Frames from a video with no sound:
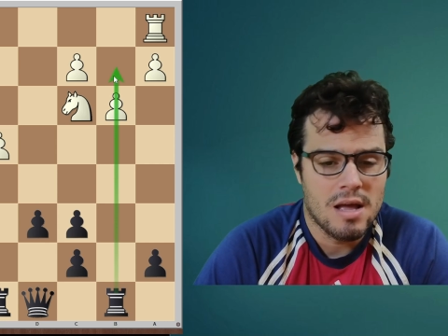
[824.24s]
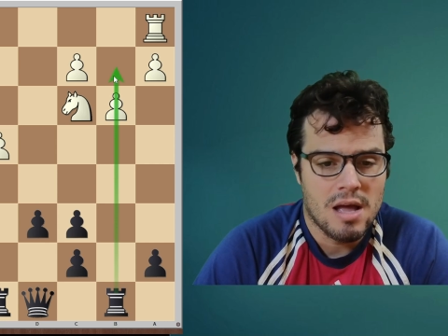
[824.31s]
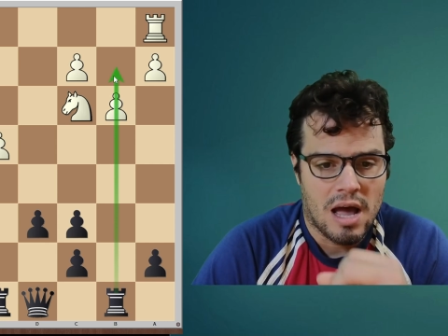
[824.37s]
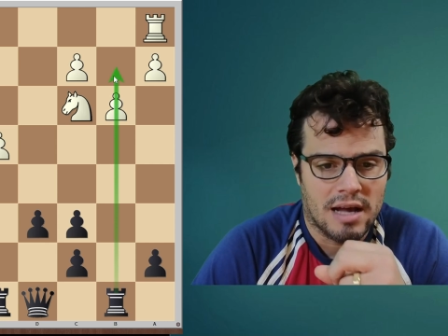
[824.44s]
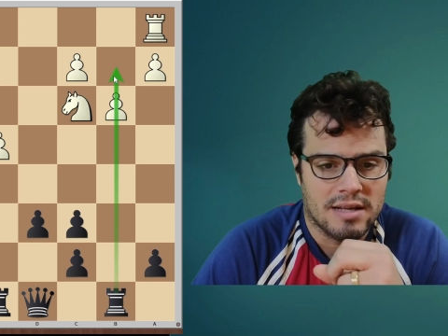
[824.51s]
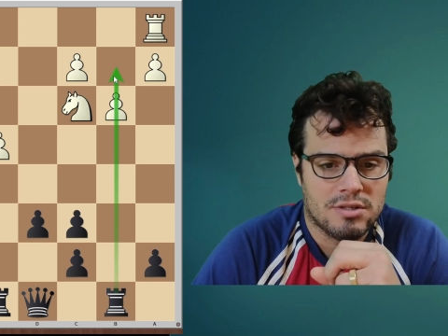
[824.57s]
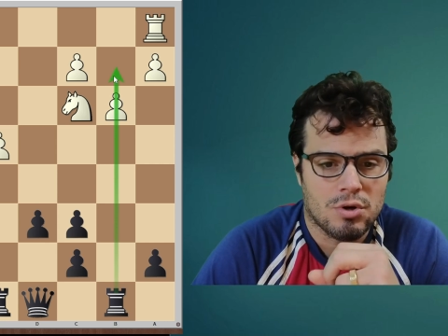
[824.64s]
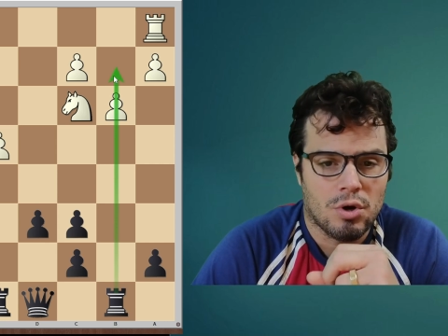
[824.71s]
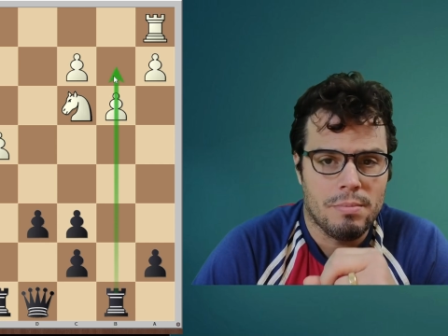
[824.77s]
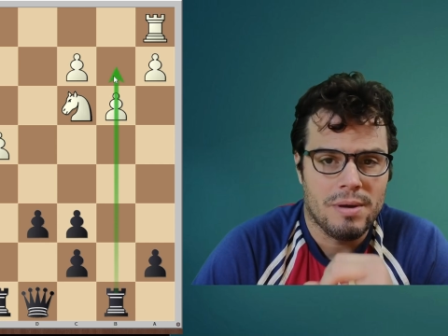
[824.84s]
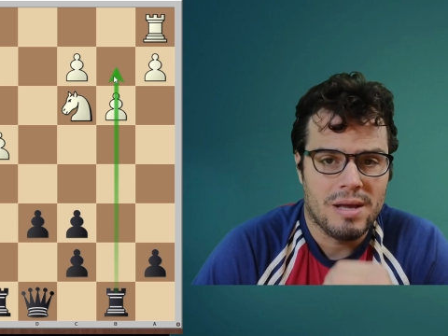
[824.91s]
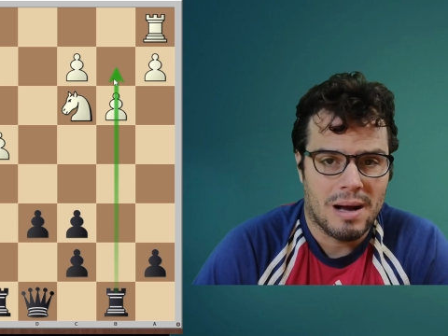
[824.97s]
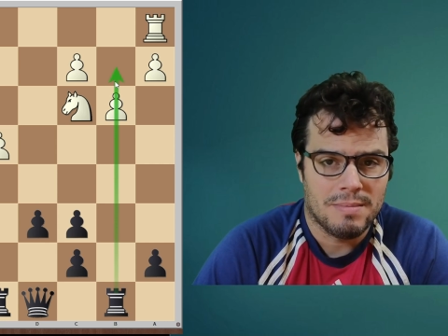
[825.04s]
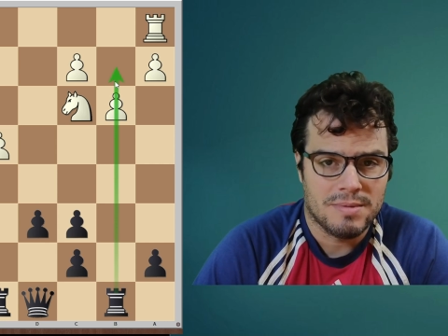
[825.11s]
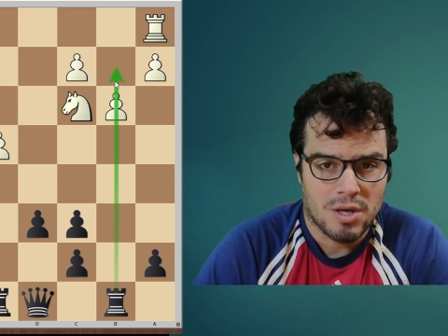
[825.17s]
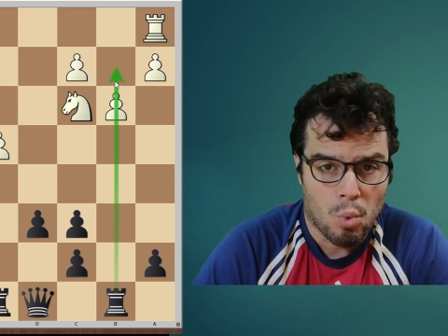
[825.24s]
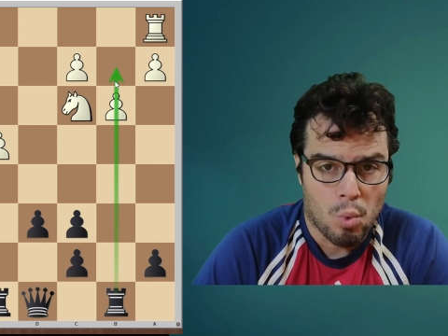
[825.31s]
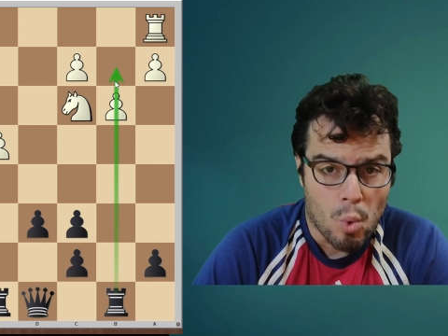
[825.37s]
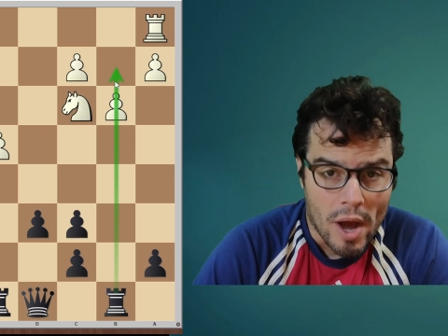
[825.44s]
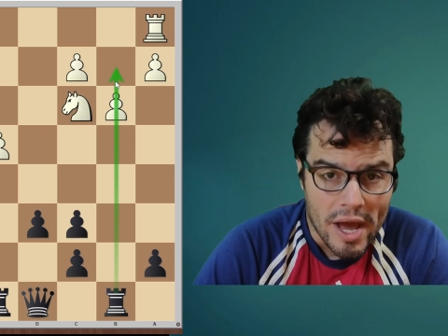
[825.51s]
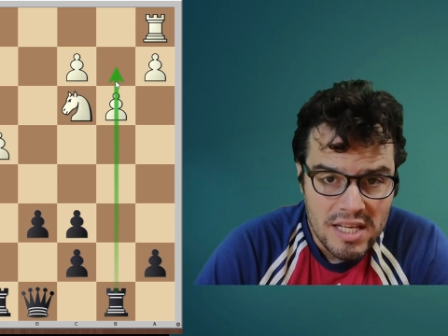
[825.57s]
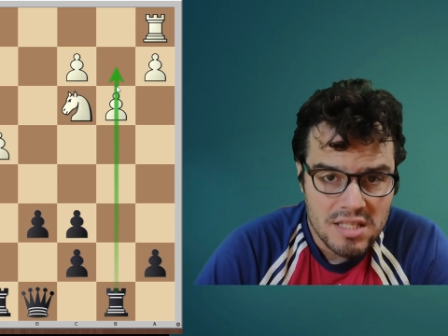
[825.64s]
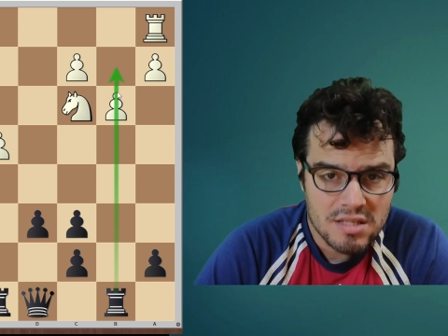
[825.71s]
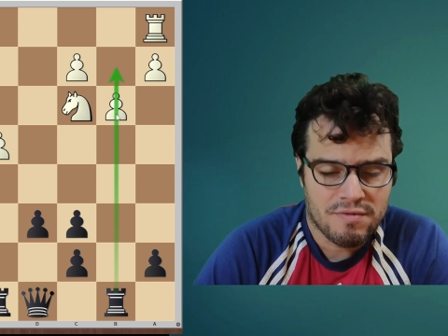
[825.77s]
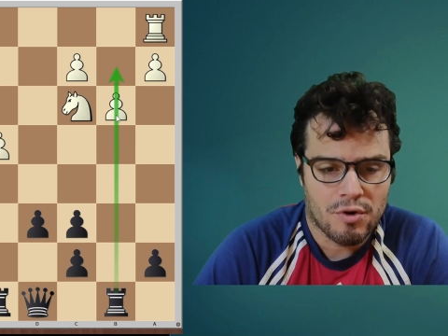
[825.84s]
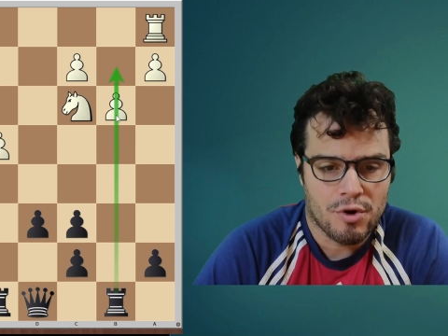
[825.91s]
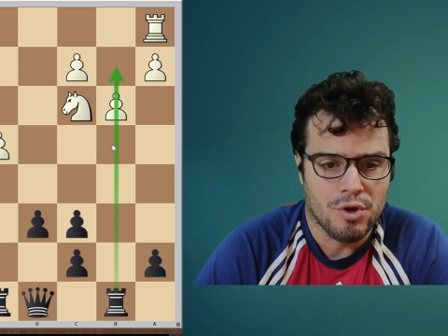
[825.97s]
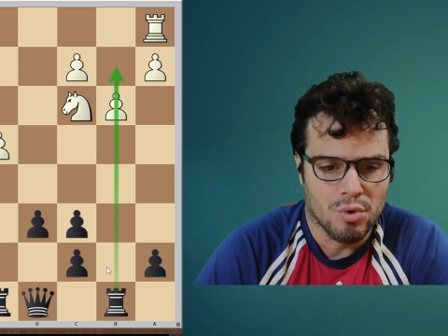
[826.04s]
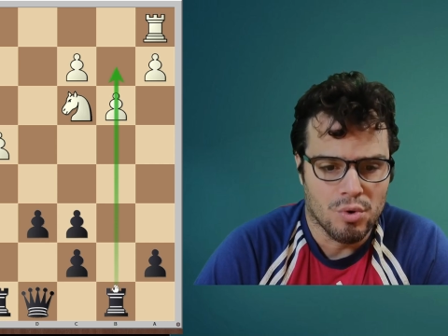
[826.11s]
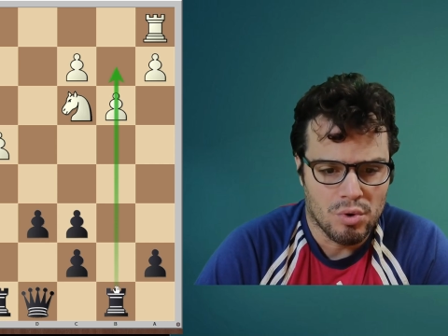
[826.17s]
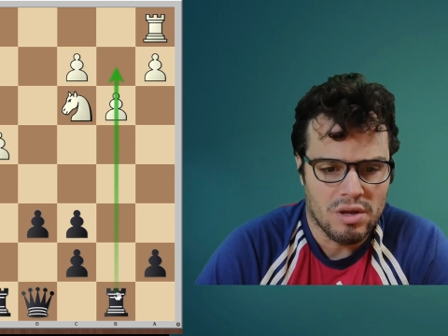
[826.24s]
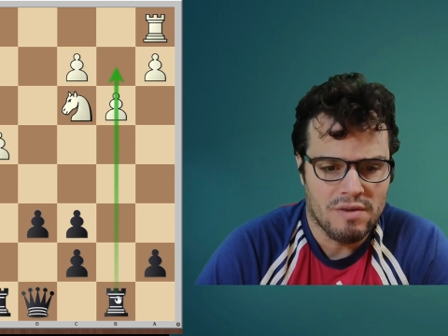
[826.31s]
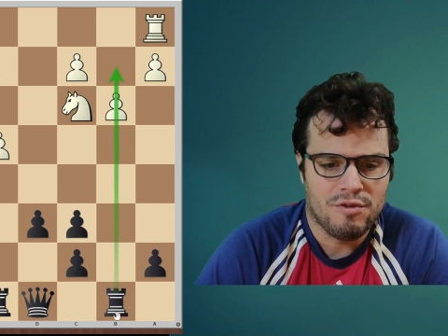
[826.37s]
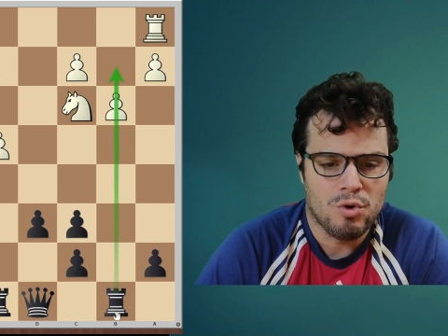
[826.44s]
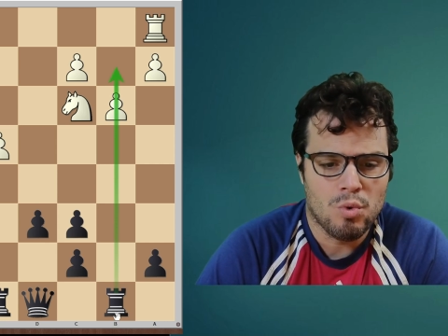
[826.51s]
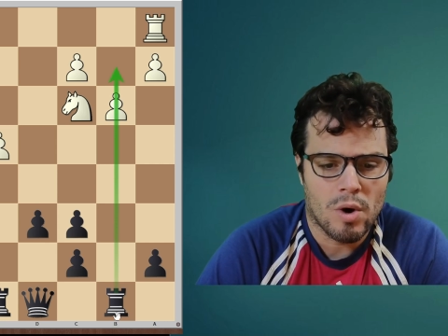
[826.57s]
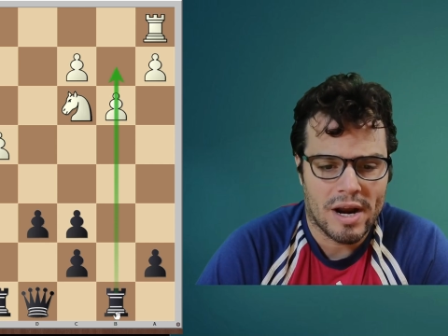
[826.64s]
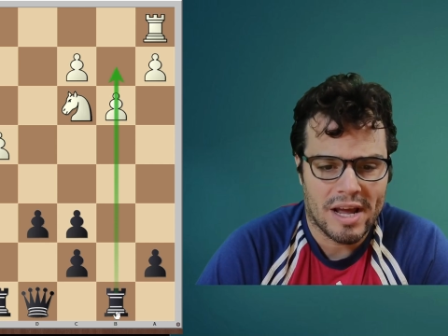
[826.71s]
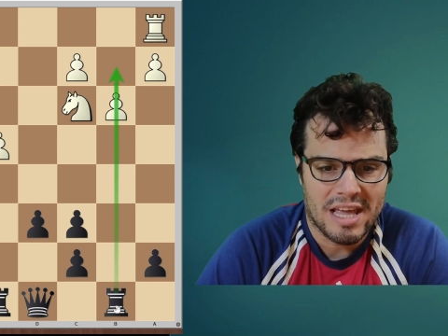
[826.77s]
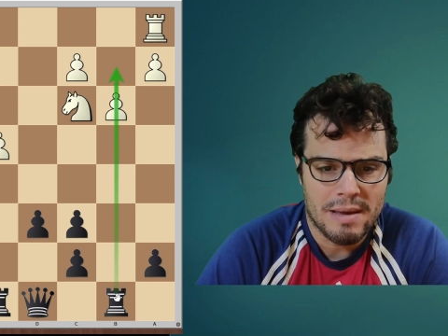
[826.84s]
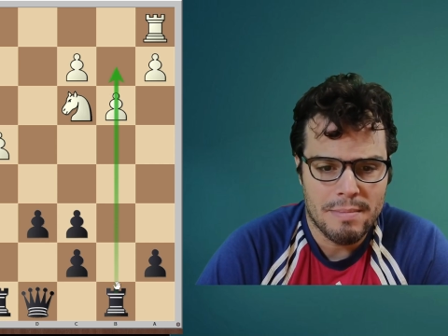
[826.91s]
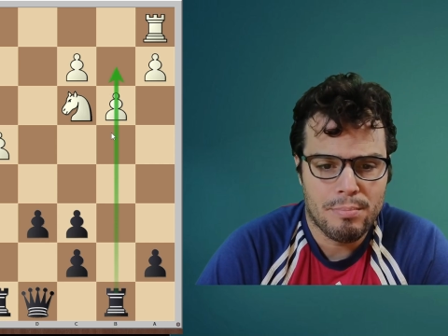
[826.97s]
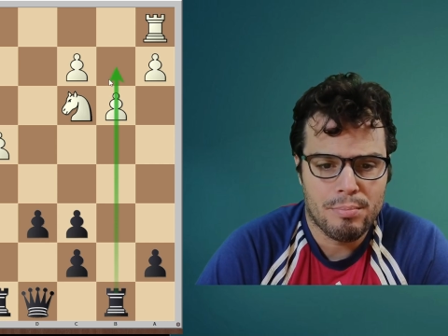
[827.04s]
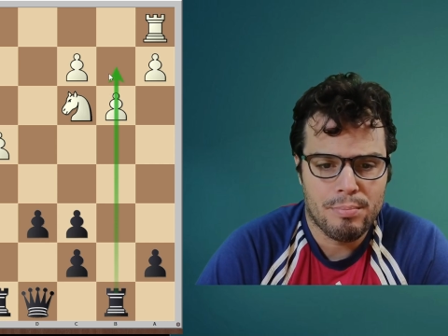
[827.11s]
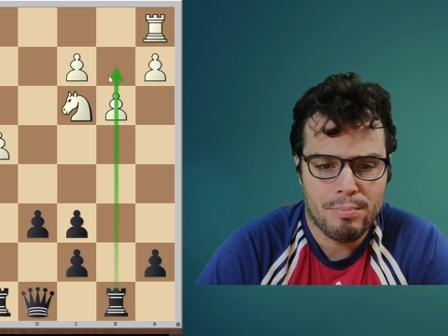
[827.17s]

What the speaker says: and so it becomes a waste for you if you want to keep